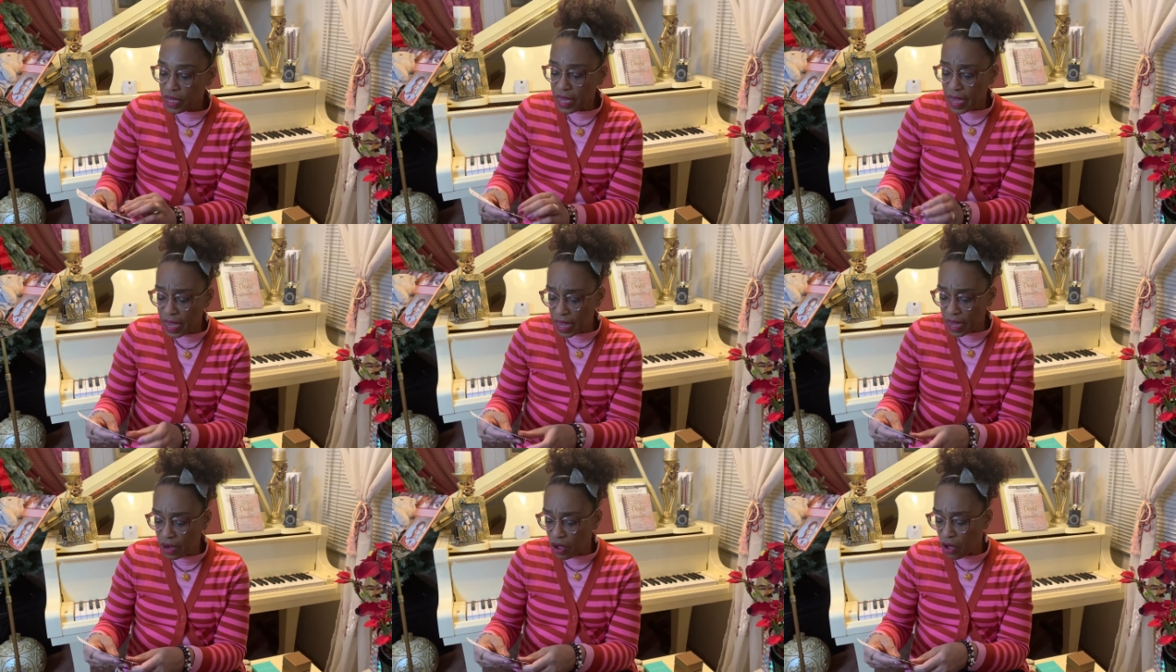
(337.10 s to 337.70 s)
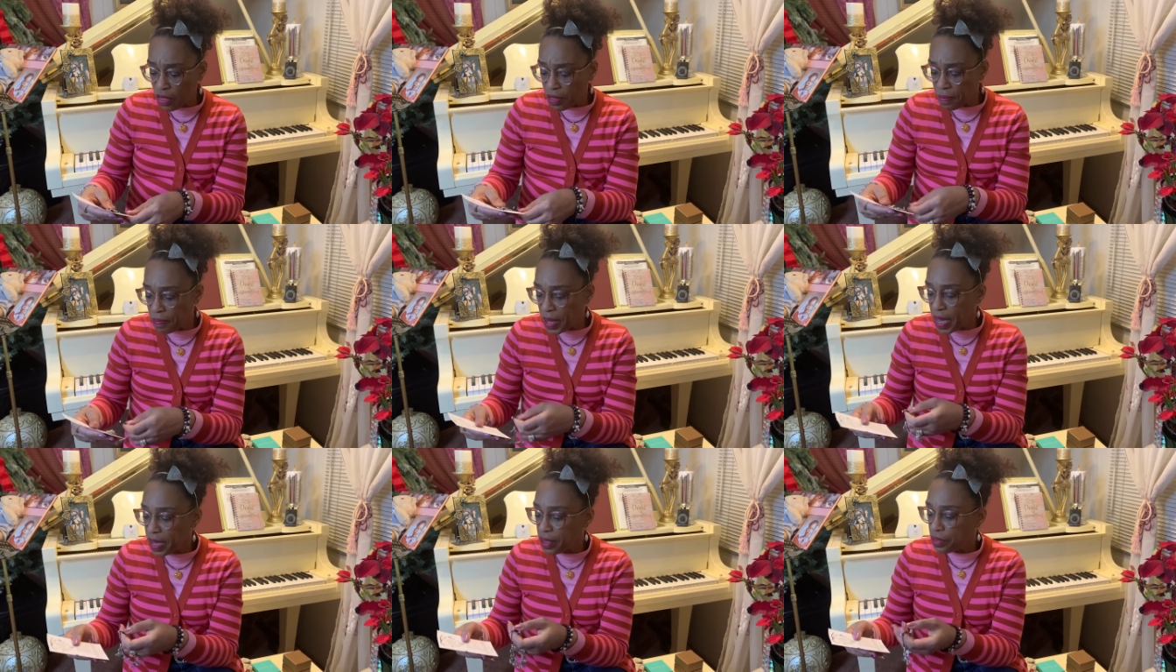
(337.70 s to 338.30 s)
And on the
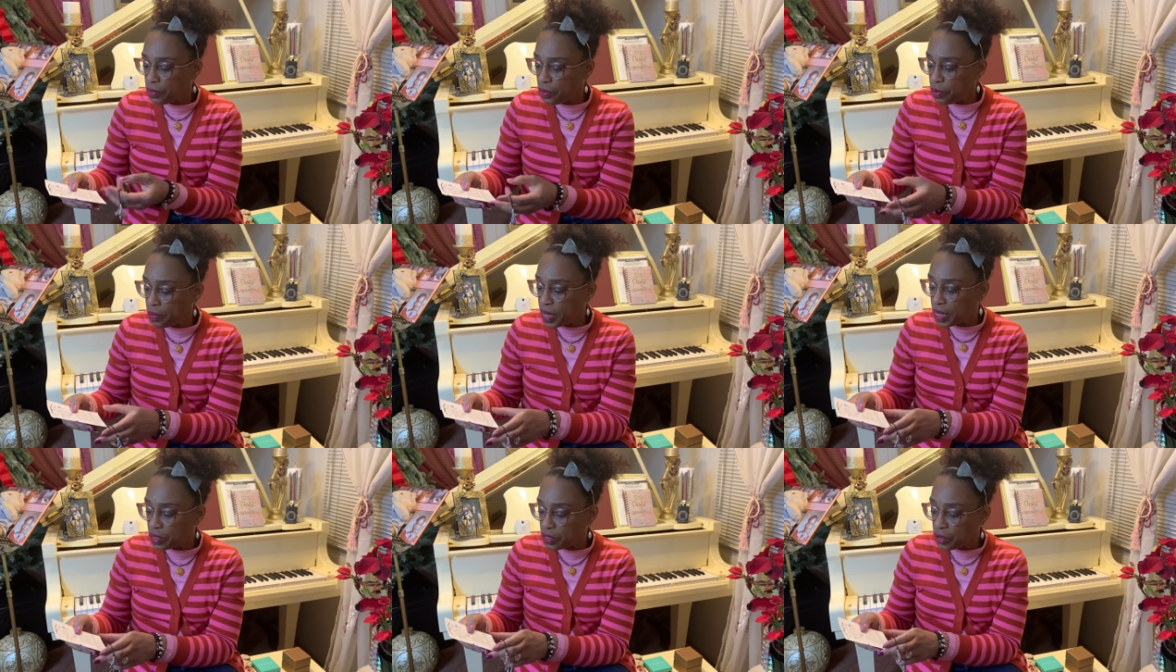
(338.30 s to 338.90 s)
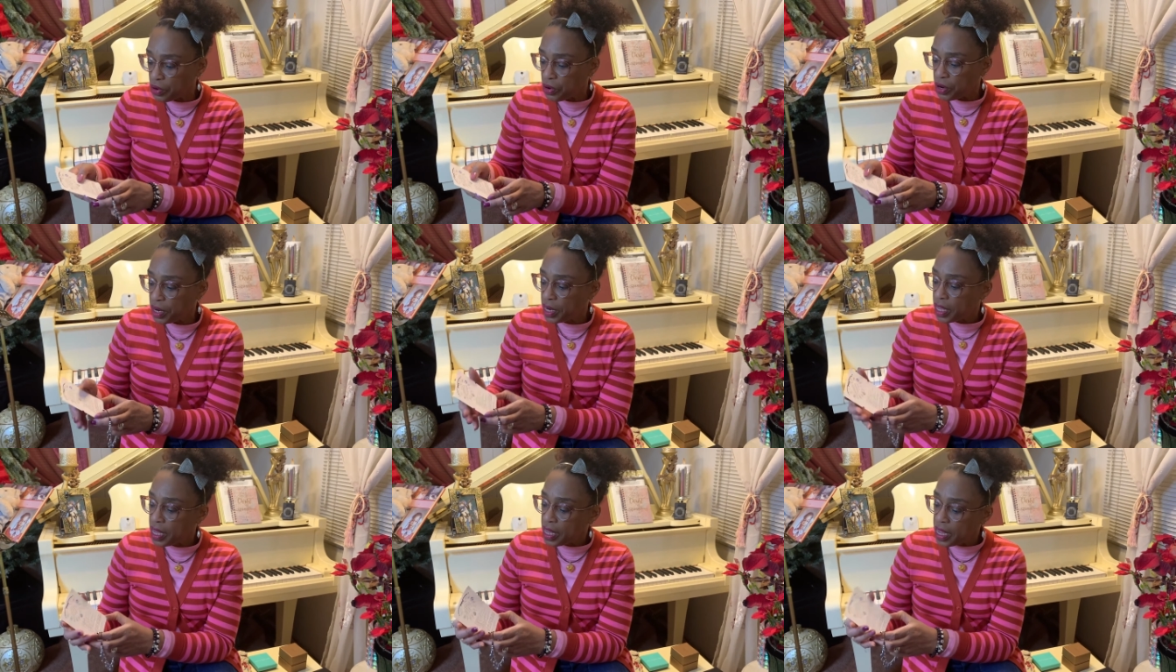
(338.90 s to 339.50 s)
back of the romance card,
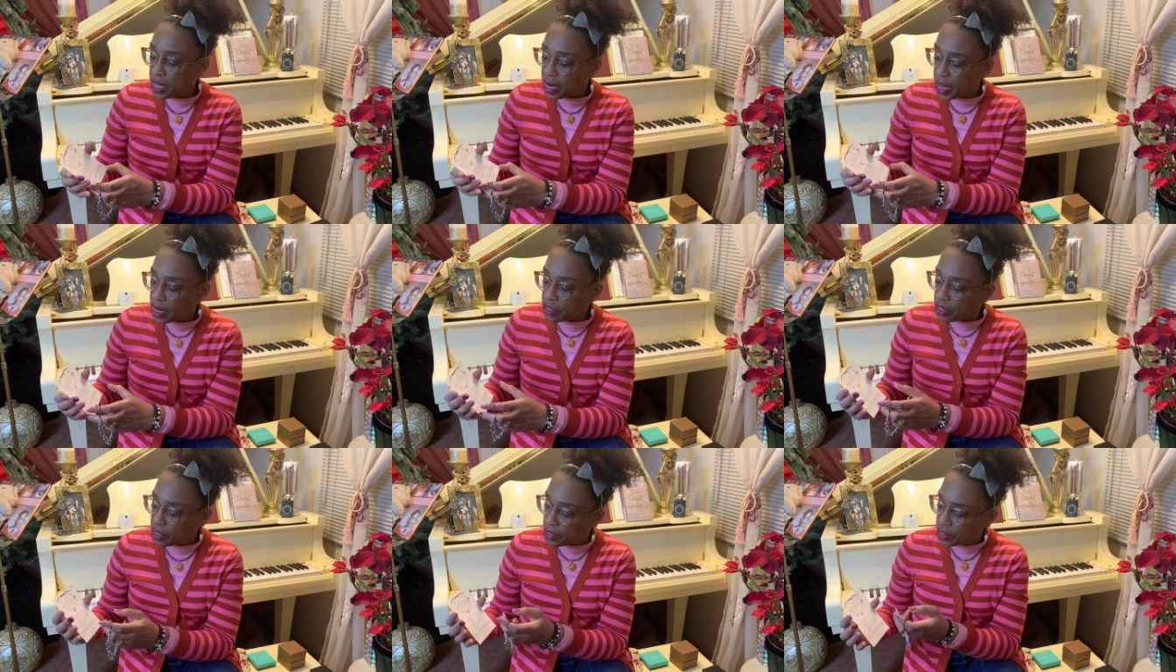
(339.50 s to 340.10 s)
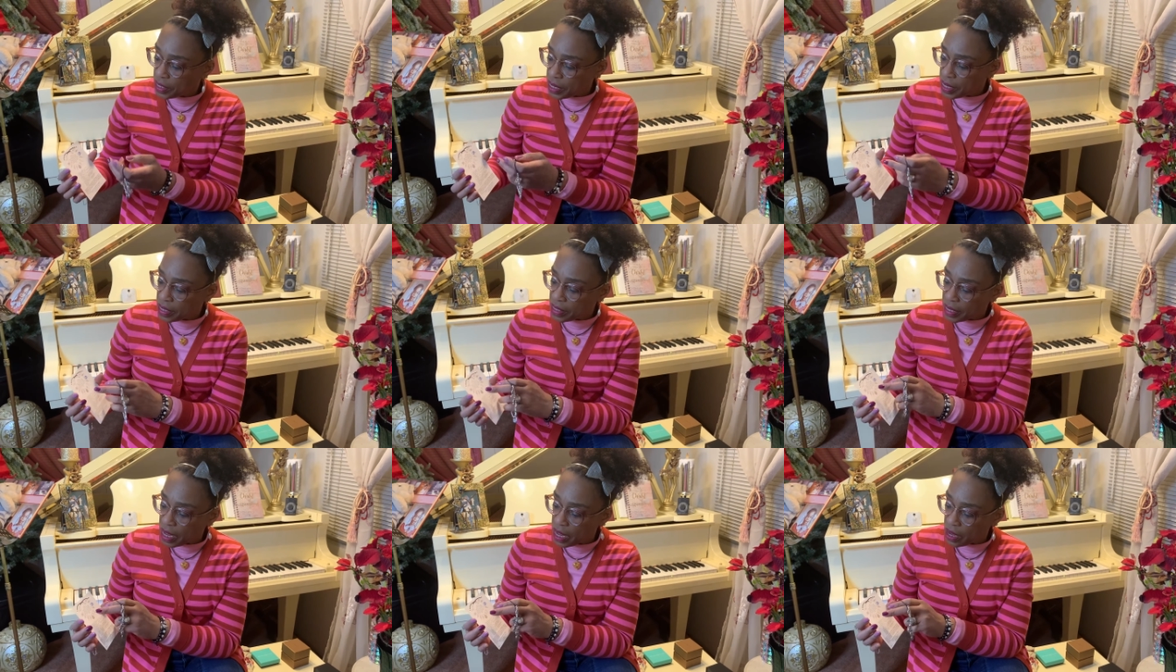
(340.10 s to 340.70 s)
it actually
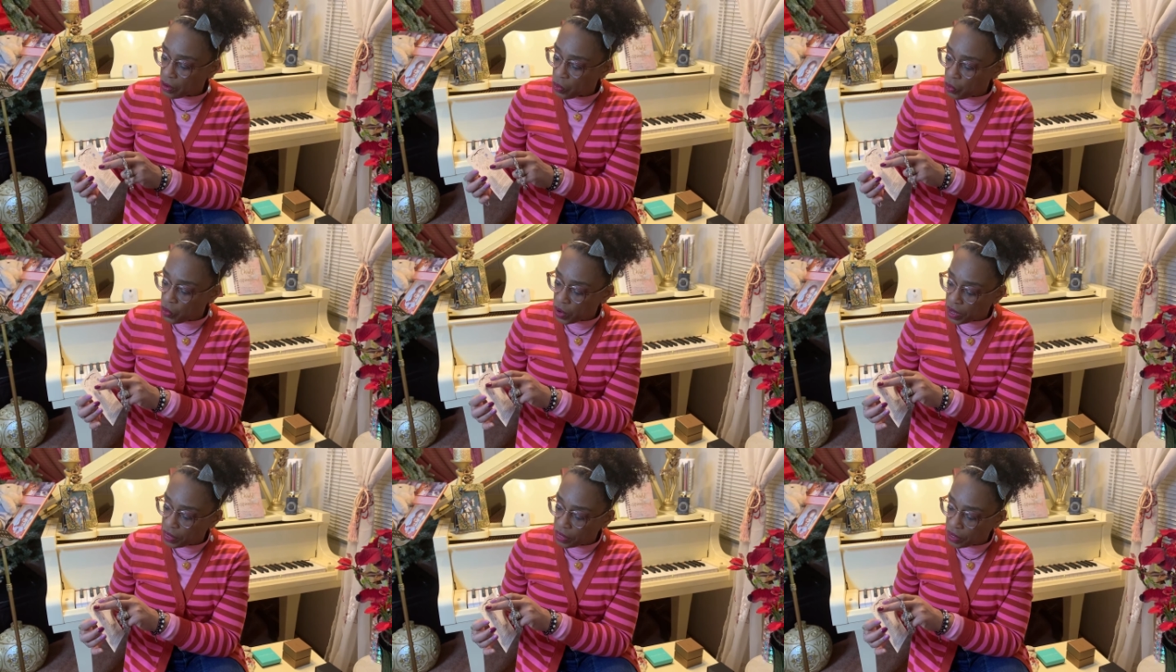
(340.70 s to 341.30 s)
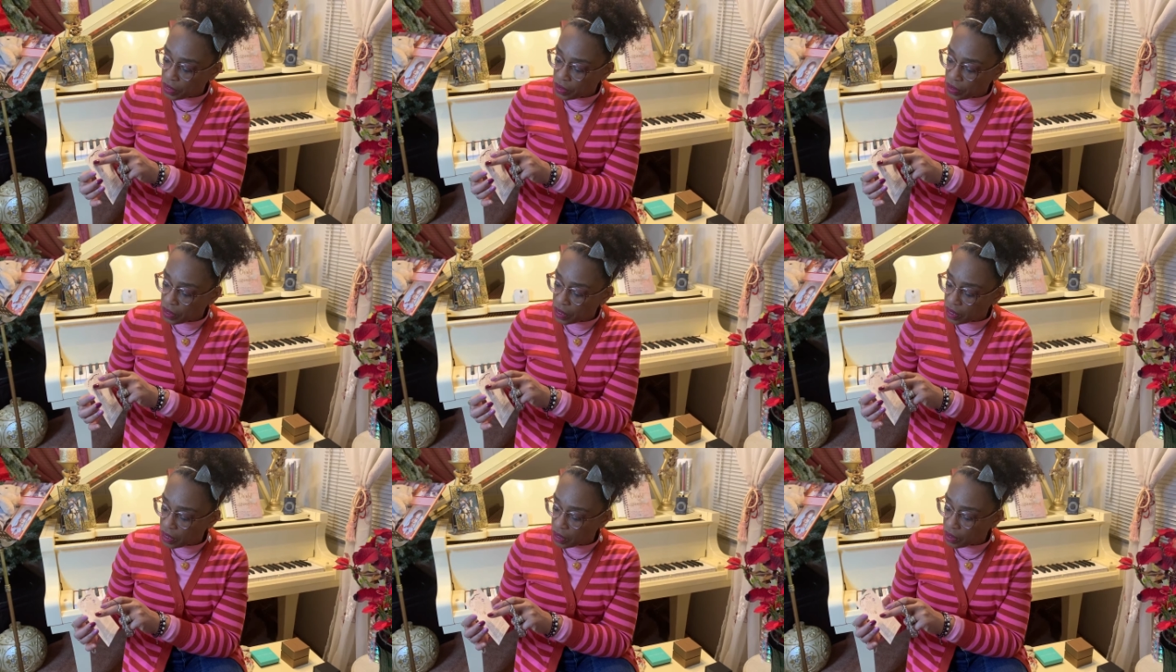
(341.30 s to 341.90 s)
says like what the
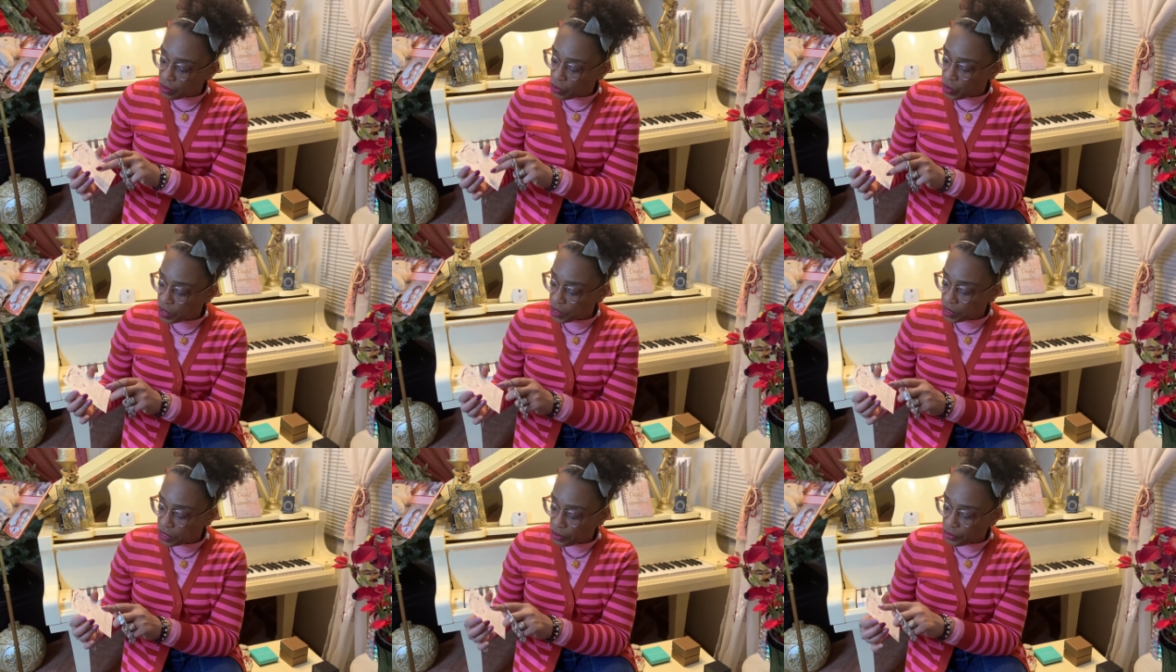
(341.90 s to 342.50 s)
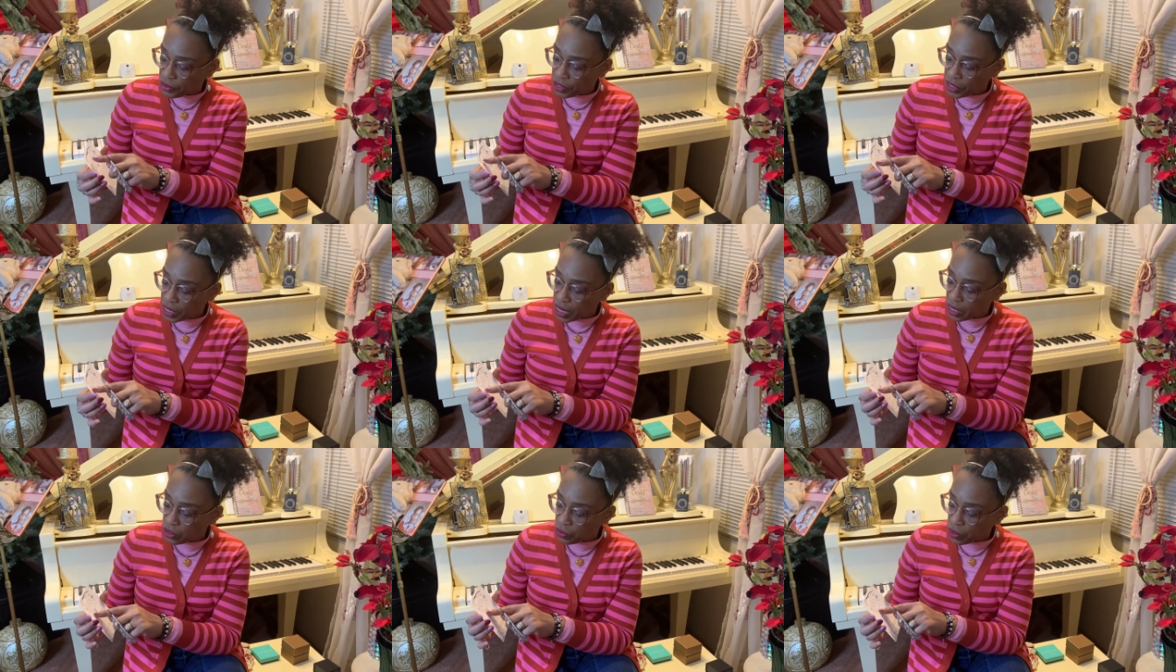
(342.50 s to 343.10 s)
uh, what the different
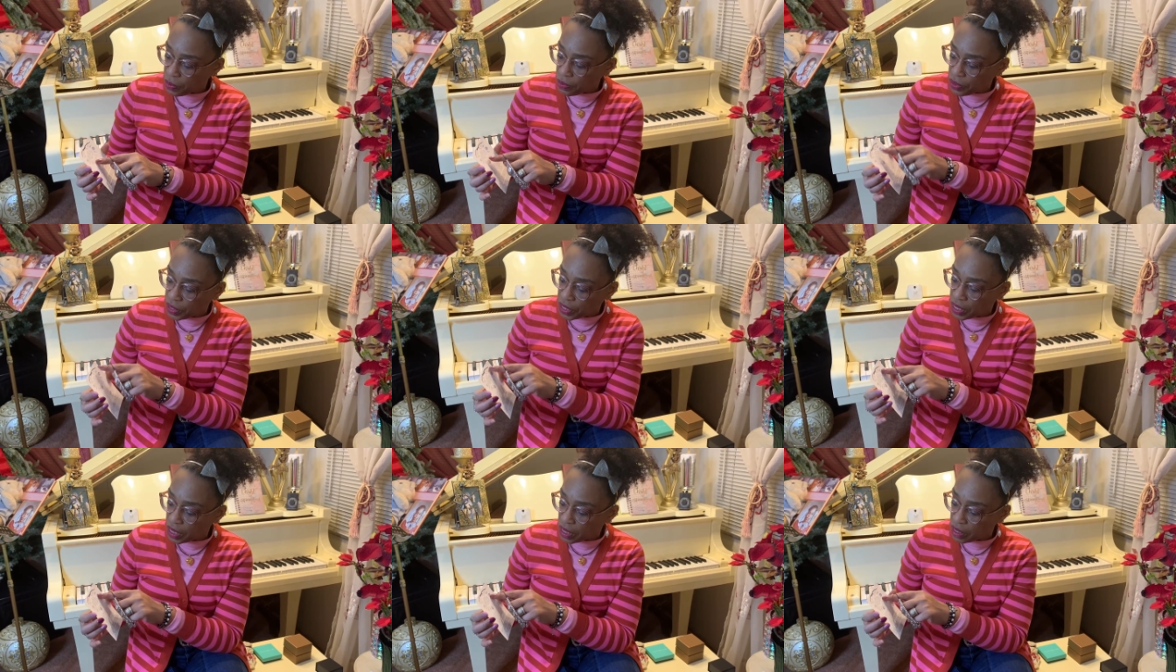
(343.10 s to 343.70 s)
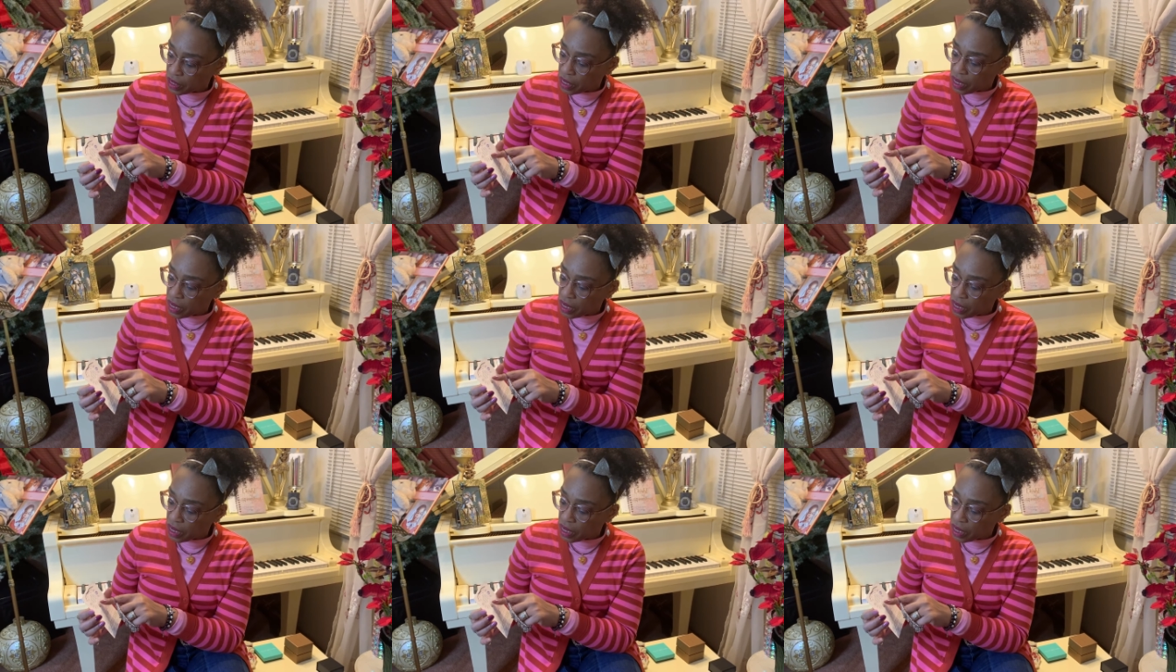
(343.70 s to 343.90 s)
saints represent.